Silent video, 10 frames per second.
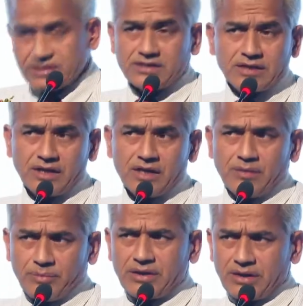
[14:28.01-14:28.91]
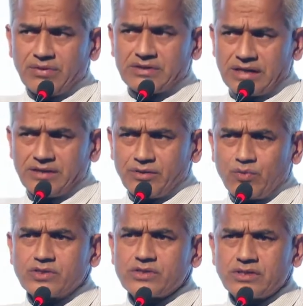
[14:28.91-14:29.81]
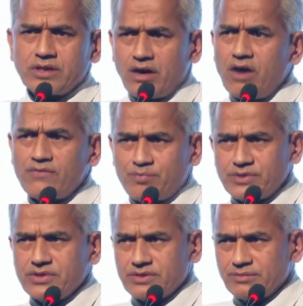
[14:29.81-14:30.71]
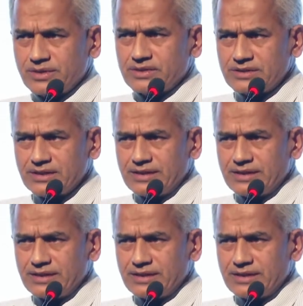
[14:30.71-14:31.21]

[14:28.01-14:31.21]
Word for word: As I said, mid-levels are in the worst off position because,